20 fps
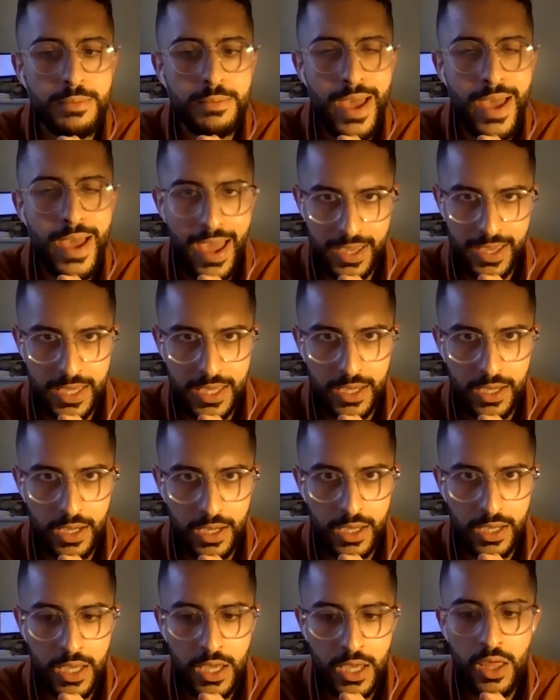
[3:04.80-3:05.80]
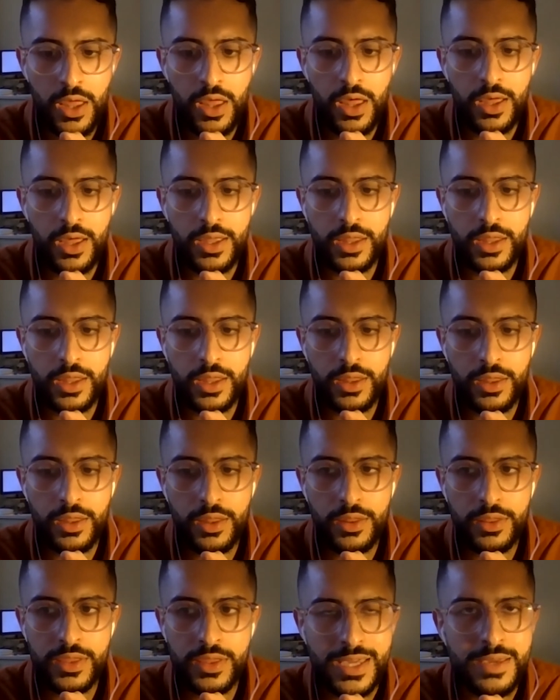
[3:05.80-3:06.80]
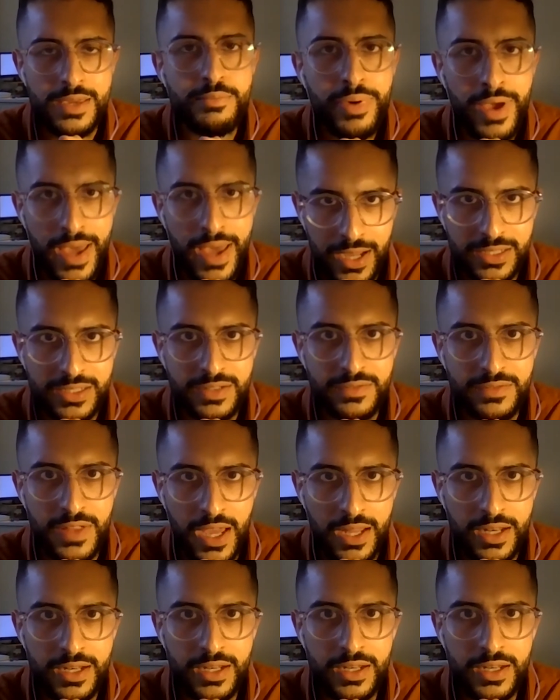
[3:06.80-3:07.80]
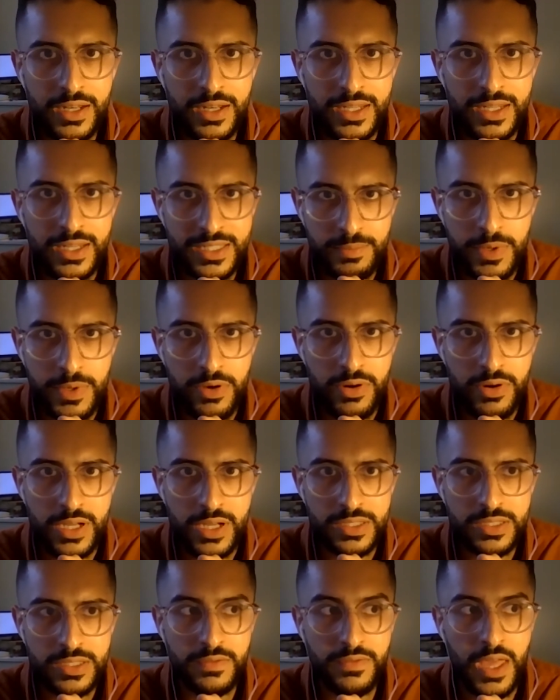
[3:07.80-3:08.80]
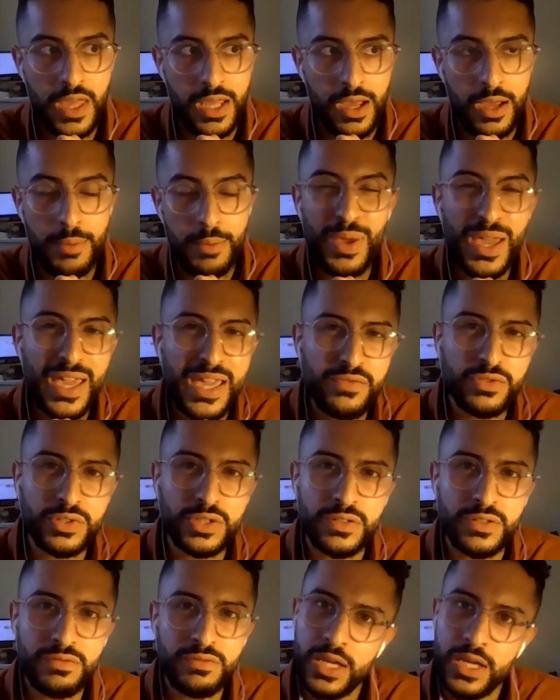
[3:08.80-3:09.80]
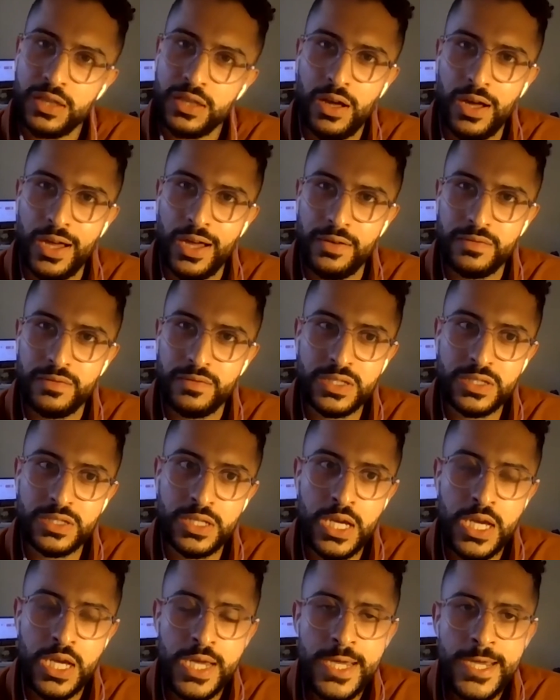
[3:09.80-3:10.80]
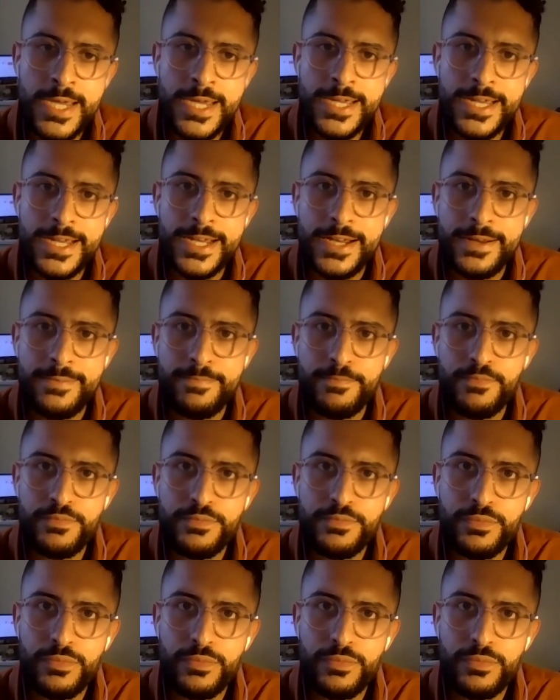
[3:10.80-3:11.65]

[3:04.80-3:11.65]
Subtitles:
unpacking the impact of that experience, of that upheaval of their lives. Not